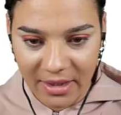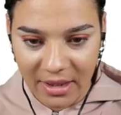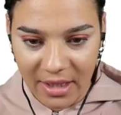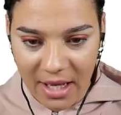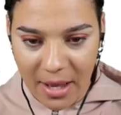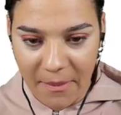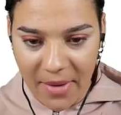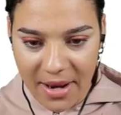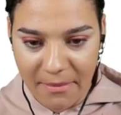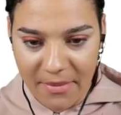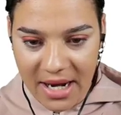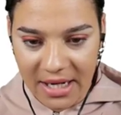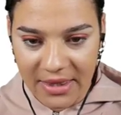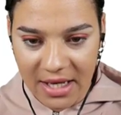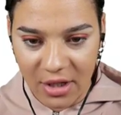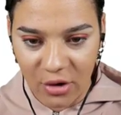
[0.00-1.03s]
And I might
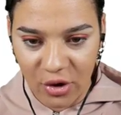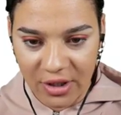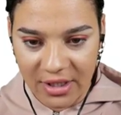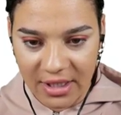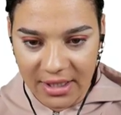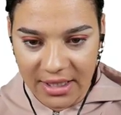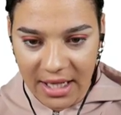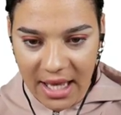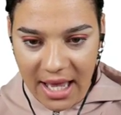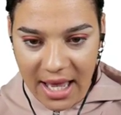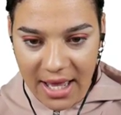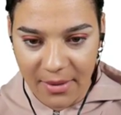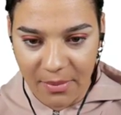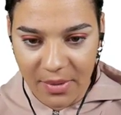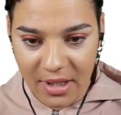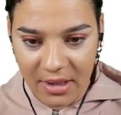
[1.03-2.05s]
make that just a
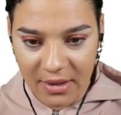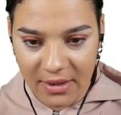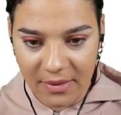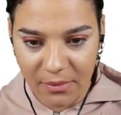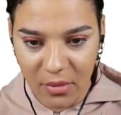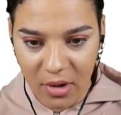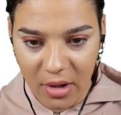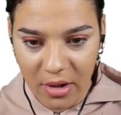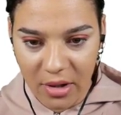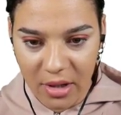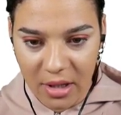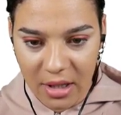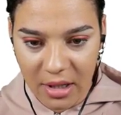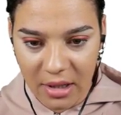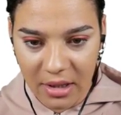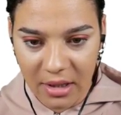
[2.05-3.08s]
tad bit
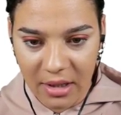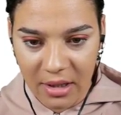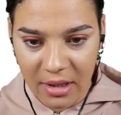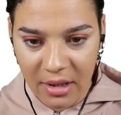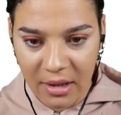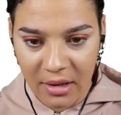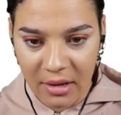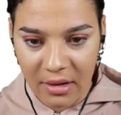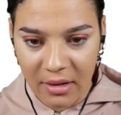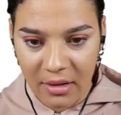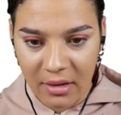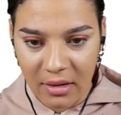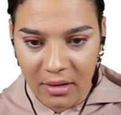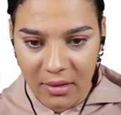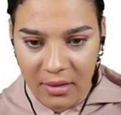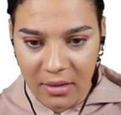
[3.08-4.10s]
smaller,
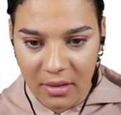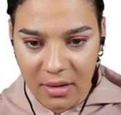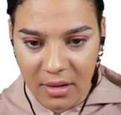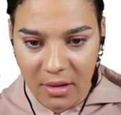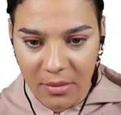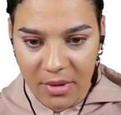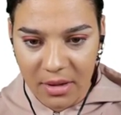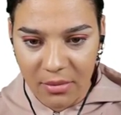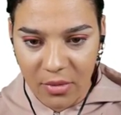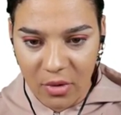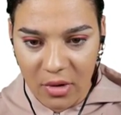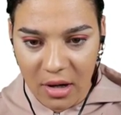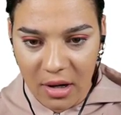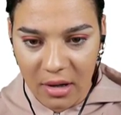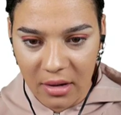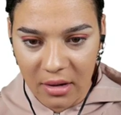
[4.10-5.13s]
a little bit
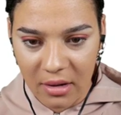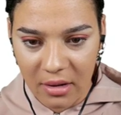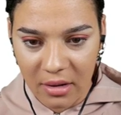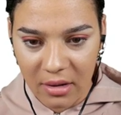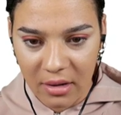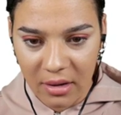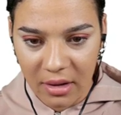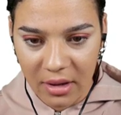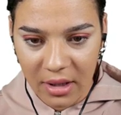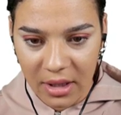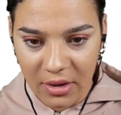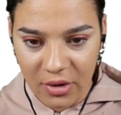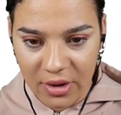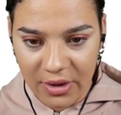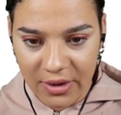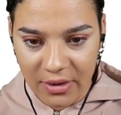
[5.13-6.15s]
more, and
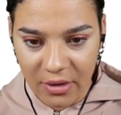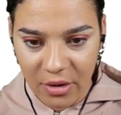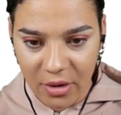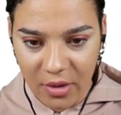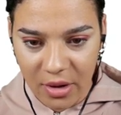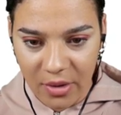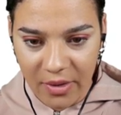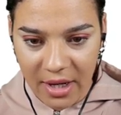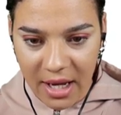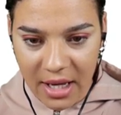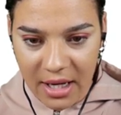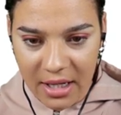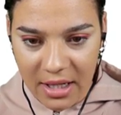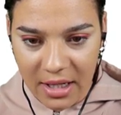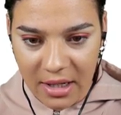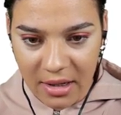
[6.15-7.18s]
just throw that
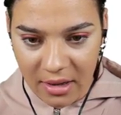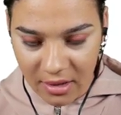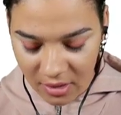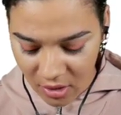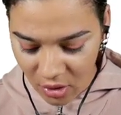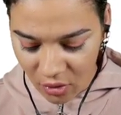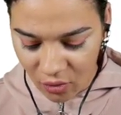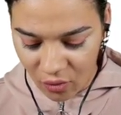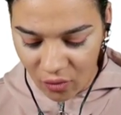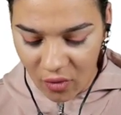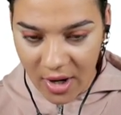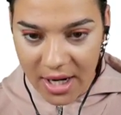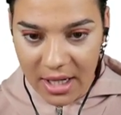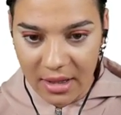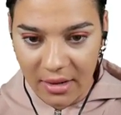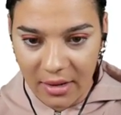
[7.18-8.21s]
in
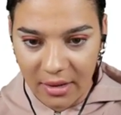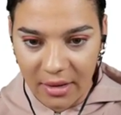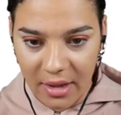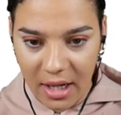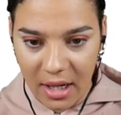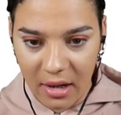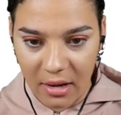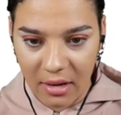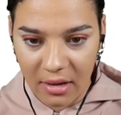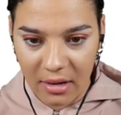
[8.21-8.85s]
right there.